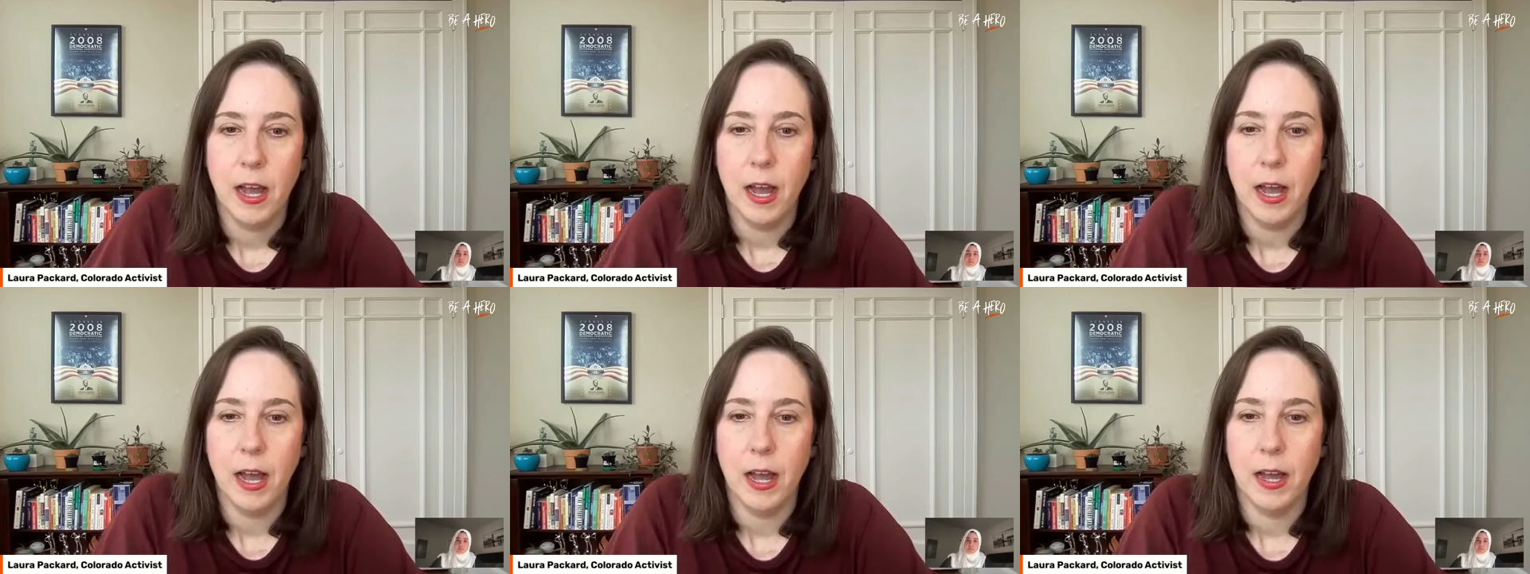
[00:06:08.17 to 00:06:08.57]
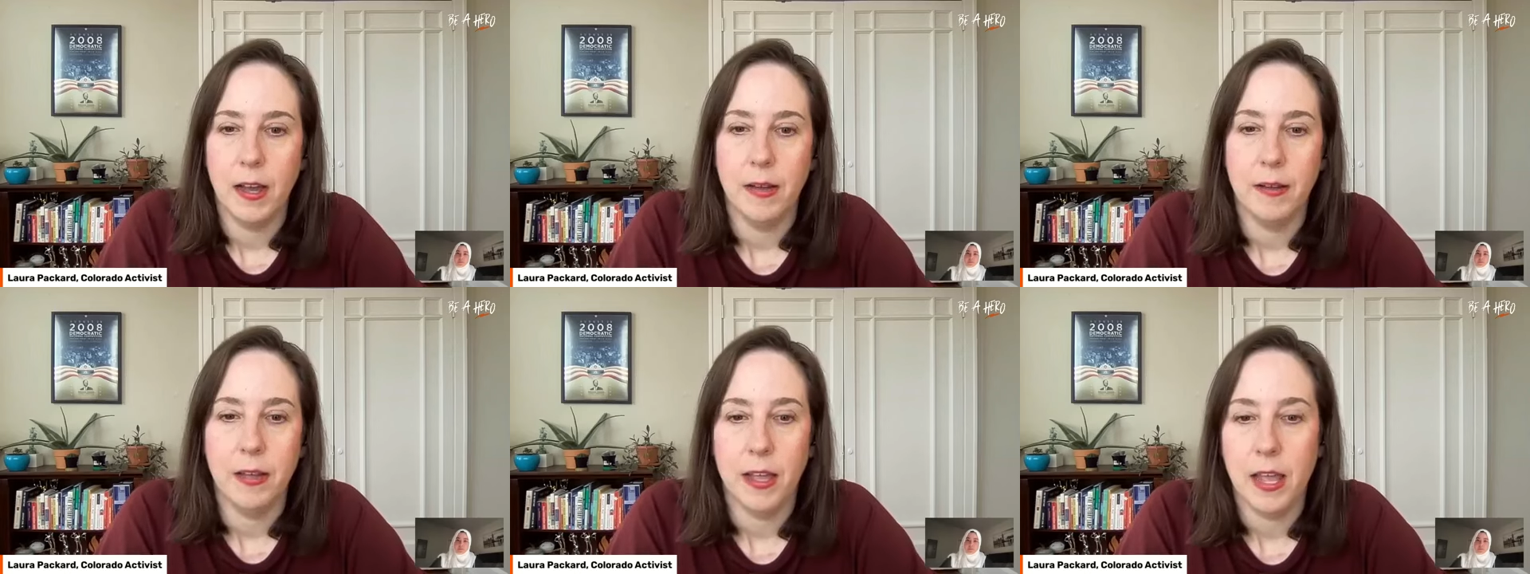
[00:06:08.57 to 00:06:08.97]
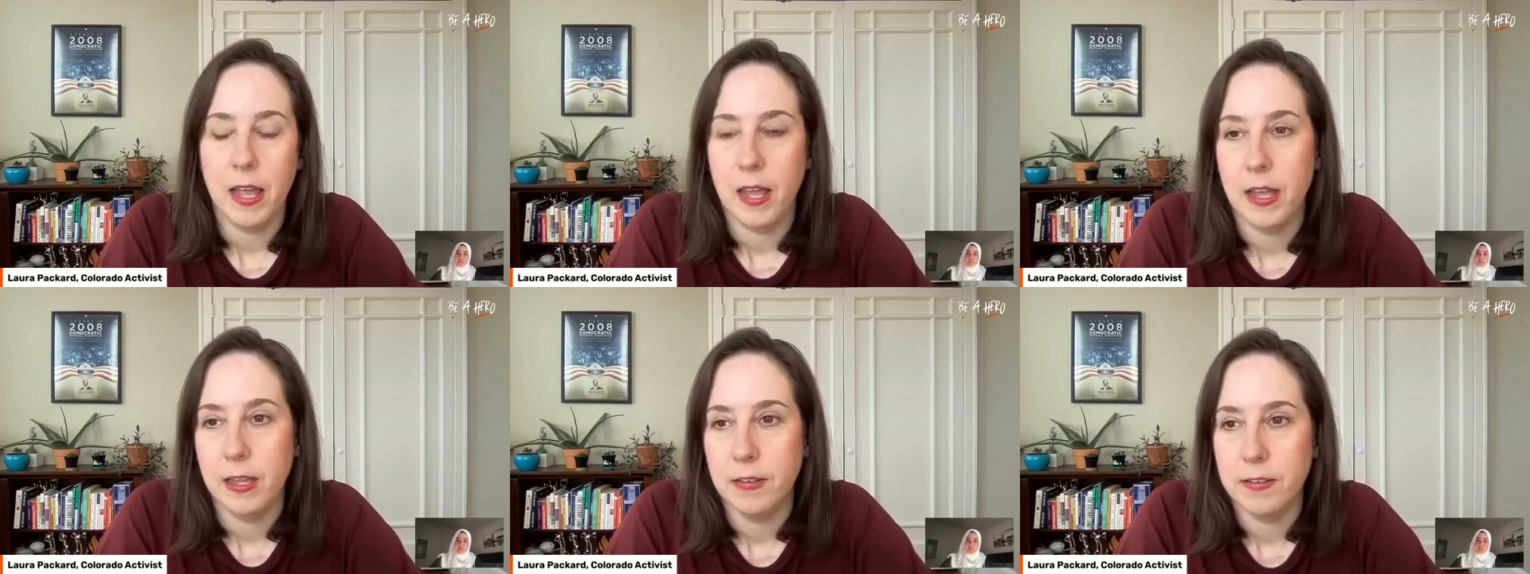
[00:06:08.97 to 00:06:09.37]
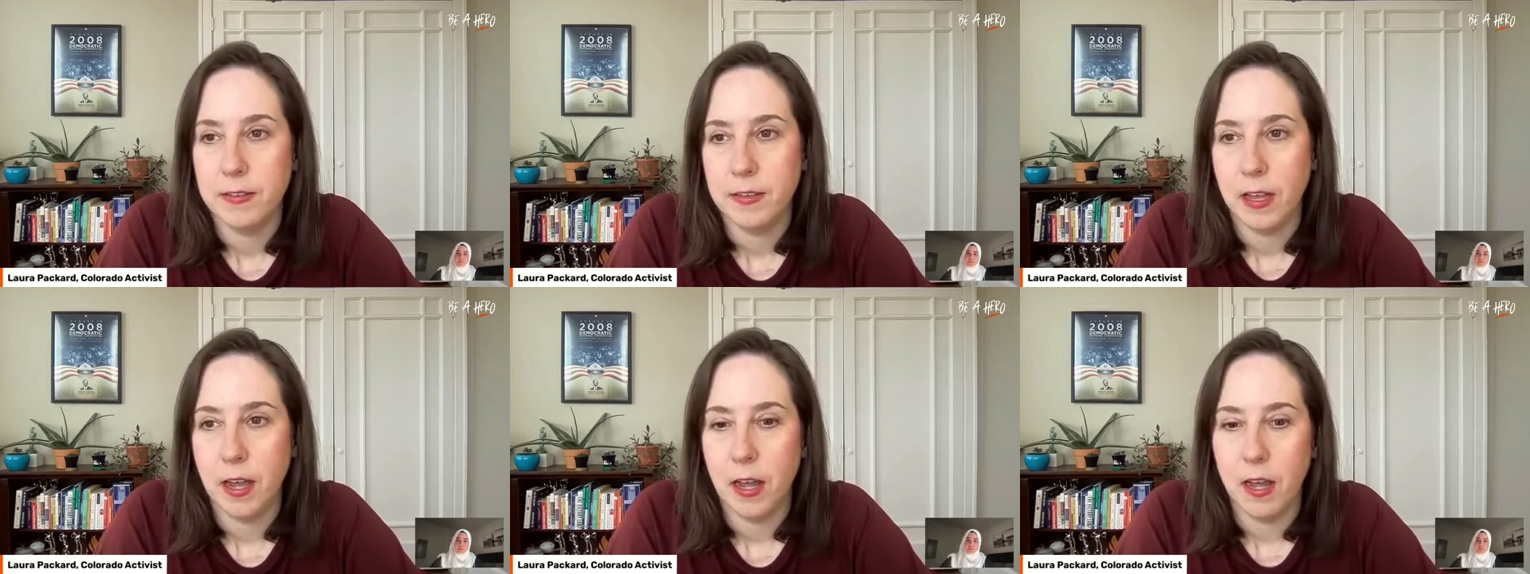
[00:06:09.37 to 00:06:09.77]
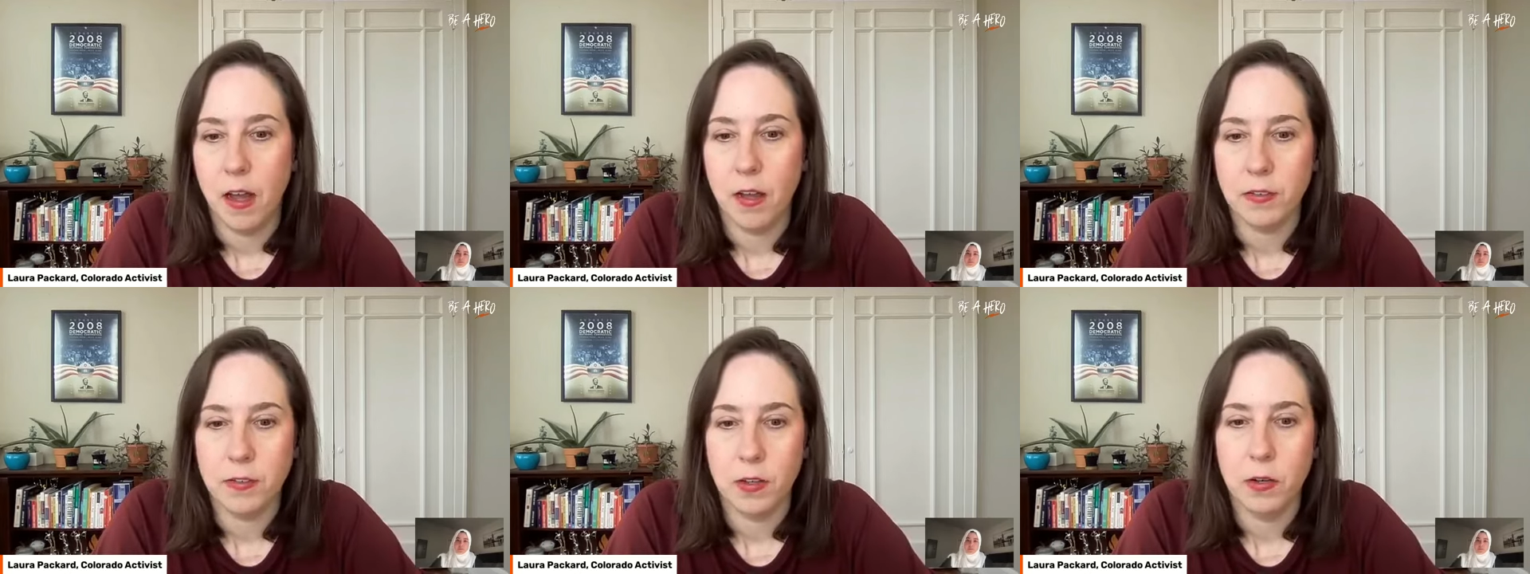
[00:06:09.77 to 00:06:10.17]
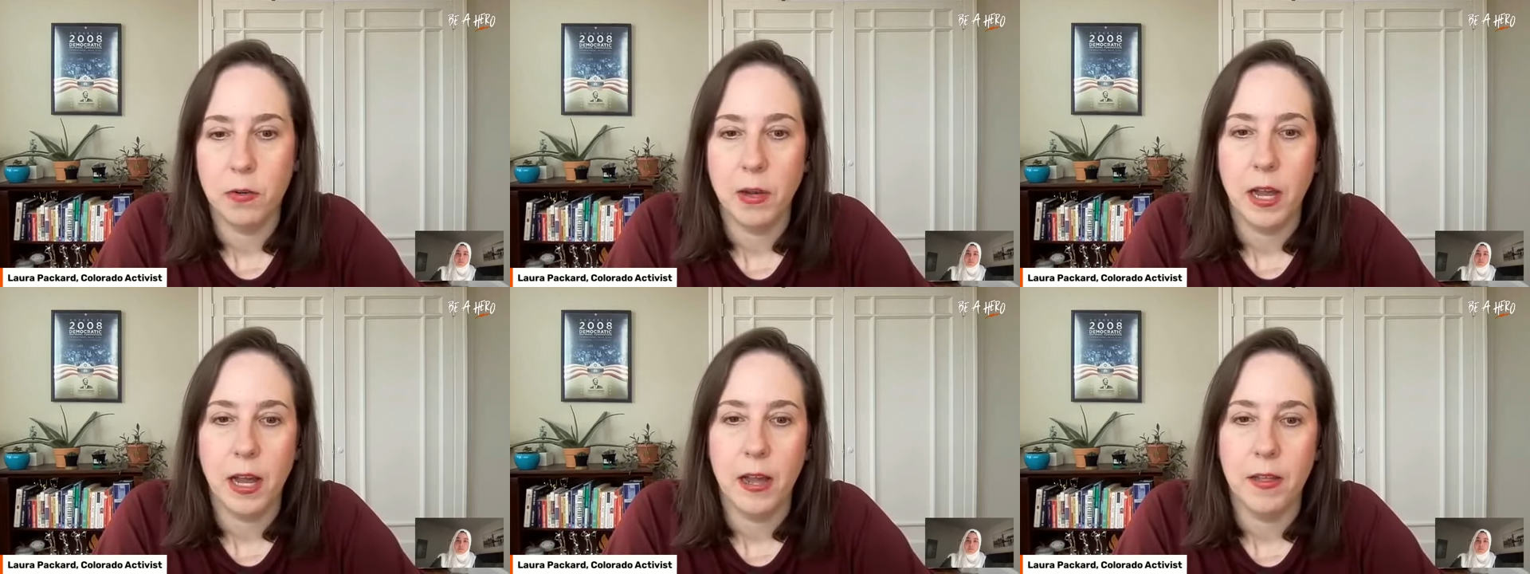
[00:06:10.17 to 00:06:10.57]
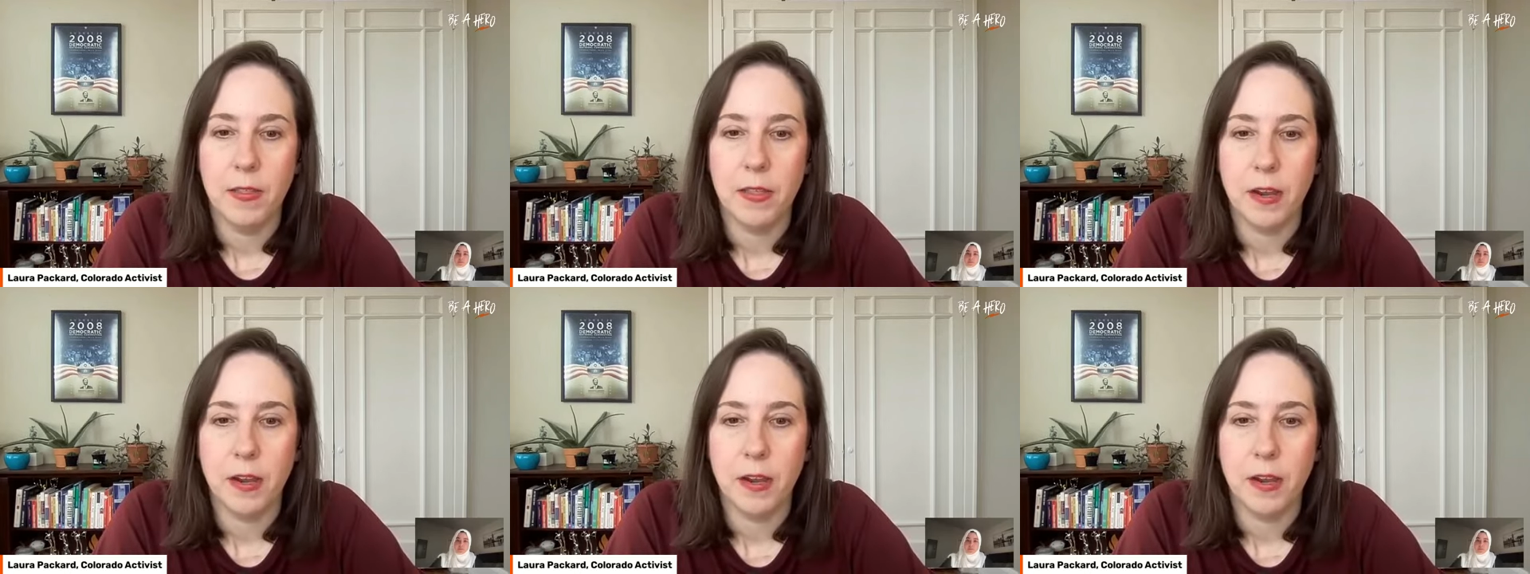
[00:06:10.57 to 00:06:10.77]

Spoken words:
And also